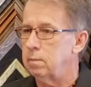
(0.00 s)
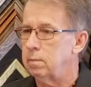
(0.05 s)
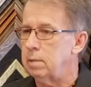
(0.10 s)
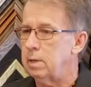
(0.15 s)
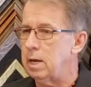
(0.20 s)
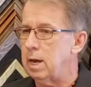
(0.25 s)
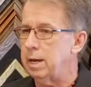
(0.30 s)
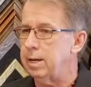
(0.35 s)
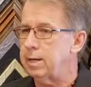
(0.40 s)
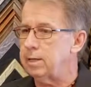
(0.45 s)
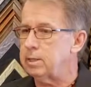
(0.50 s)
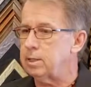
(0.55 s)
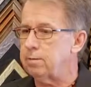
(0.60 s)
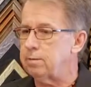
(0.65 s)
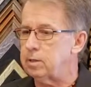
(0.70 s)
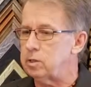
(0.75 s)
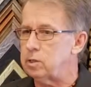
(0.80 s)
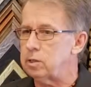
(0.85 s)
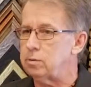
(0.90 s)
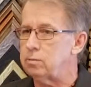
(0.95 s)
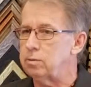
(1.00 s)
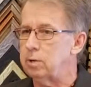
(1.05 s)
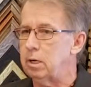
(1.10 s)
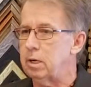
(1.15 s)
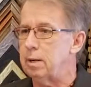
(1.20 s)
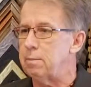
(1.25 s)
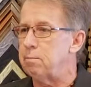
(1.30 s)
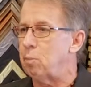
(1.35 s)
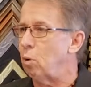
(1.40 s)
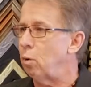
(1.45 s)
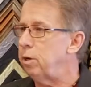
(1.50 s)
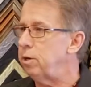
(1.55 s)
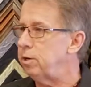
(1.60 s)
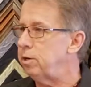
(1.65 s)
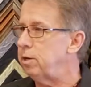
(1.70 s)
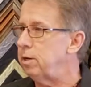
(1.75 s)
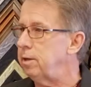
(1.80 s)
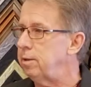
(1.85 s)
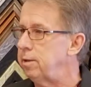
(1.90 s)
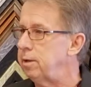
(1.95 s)
Yeah, I guess if it's really
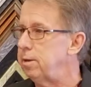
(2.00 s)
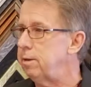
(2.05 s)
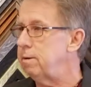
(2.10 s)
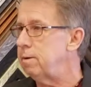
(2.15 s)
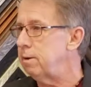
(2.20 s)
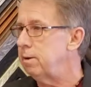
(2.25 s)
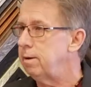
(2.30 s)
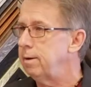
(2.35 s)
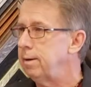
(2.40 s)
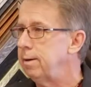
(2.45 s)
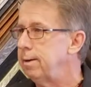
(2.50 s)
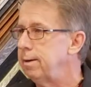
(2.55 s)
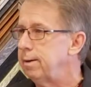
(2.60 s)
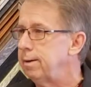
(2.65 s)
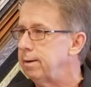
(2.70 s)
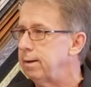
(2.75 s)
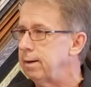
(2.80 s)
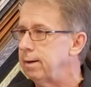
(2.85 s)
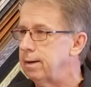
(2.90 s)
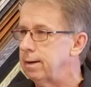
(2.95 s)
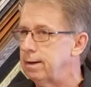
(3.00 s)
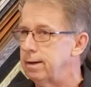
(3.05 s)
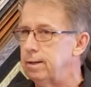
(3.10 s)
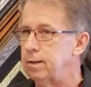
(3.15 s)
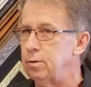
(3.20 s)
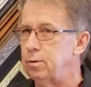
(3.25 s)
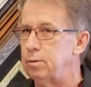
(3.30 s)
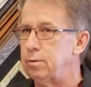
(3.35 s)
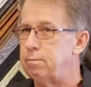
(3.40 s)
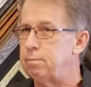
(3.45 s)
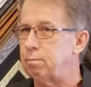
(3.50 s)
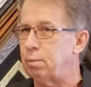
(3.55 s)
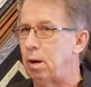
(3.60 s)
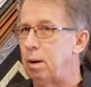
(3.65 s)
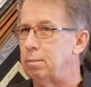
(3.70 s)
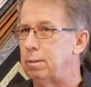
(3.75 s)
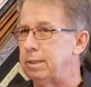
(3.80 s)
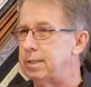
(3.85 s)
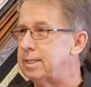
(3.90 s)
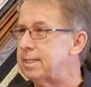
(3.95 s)
important to you, then you'd
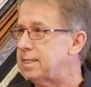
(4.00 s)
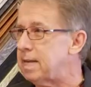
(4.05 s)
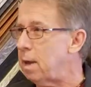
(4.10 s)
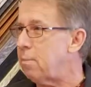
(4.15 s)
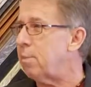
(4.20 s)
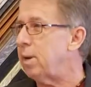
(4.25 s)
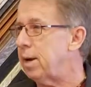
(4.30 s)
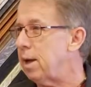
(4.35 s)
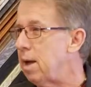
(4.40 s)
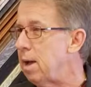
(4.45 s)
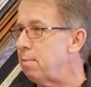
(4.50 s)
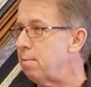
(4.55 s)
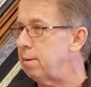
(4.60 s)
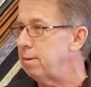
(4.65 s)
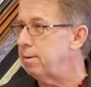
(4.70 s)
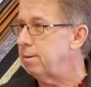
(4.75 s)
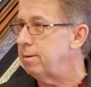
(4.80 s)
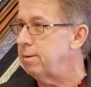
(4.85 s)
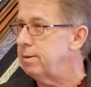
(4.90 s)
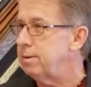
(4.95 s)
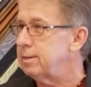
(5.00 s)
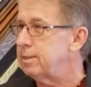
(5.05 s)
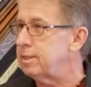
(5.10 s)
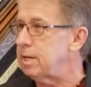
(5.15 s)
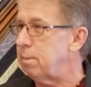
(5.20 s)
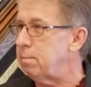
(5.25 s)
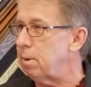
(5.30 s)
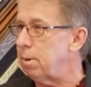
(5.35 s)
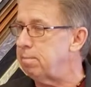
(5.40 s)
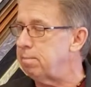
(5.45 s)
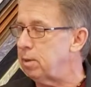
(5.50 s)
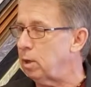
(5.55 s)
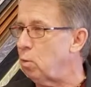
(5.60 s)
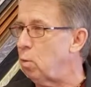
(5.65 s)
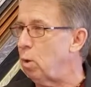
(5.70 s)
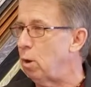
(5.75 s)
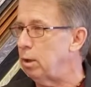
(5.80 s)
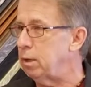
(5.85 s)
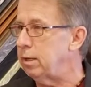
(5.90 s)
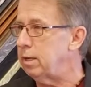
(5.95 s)
probably step up the
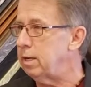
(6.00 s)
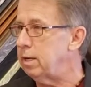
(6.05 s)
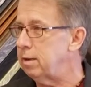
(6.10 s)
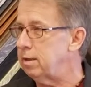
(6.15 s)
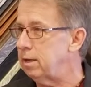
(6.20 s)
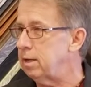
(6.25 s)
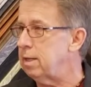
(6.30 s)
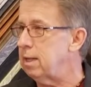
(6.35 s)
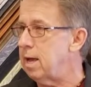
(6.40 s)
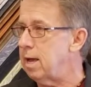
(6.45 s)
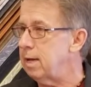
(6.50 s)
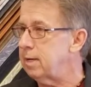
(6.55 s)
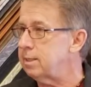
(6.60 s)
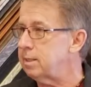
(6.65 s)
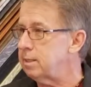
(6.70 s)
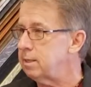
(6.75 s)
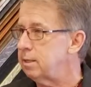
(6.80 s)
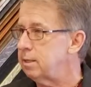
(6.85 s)
quality of the glass.